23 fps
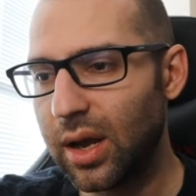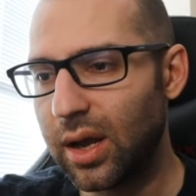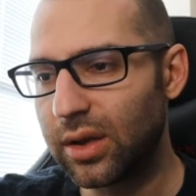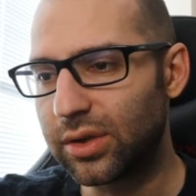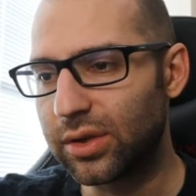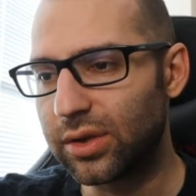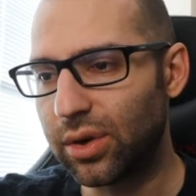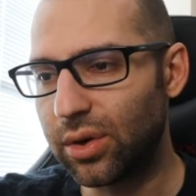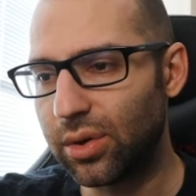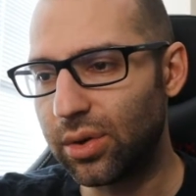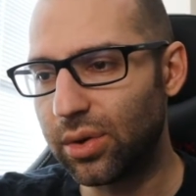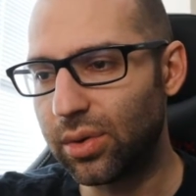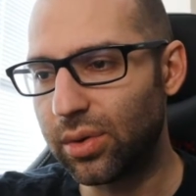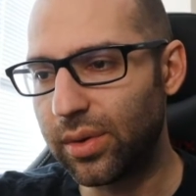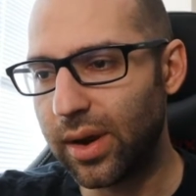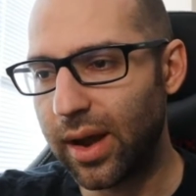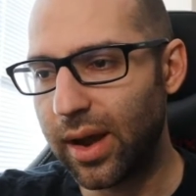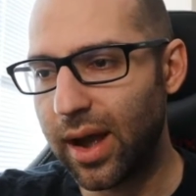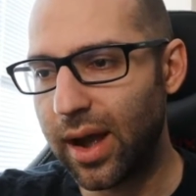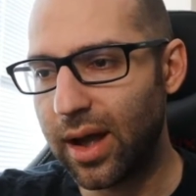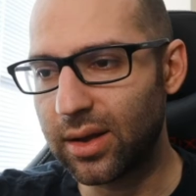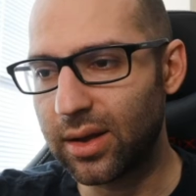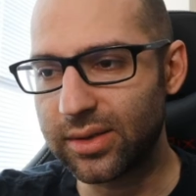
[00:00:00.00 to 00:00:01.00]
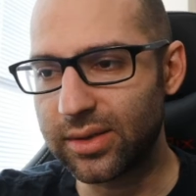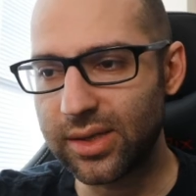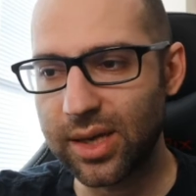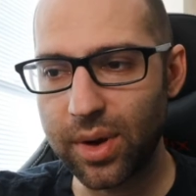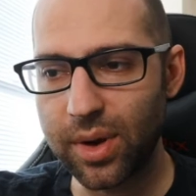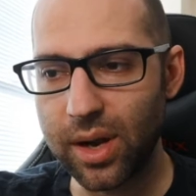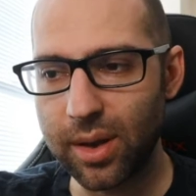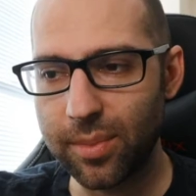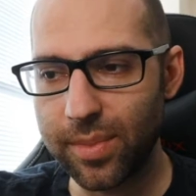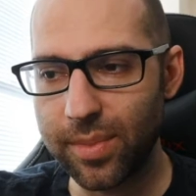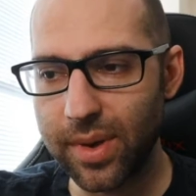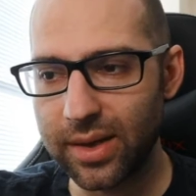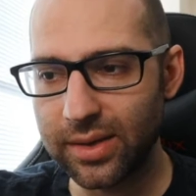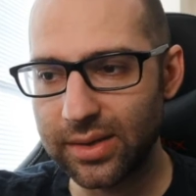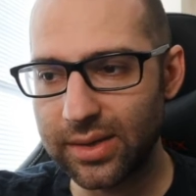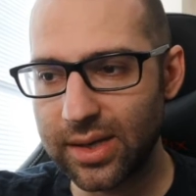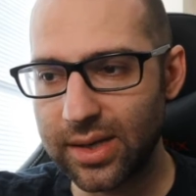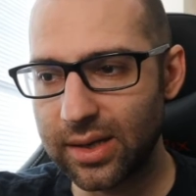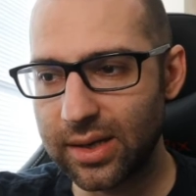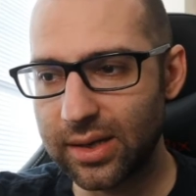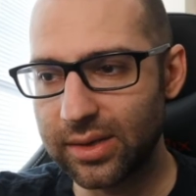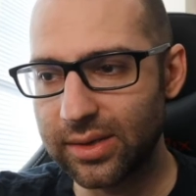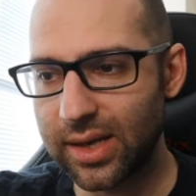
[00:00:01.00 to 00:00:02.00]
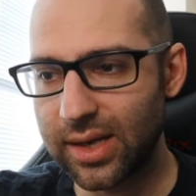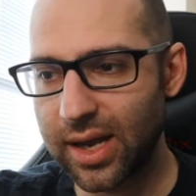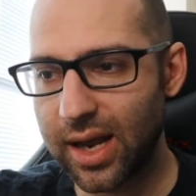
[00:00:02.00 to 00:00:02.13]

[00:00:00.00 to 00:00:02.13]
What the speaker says: So Alex Abraham Mendez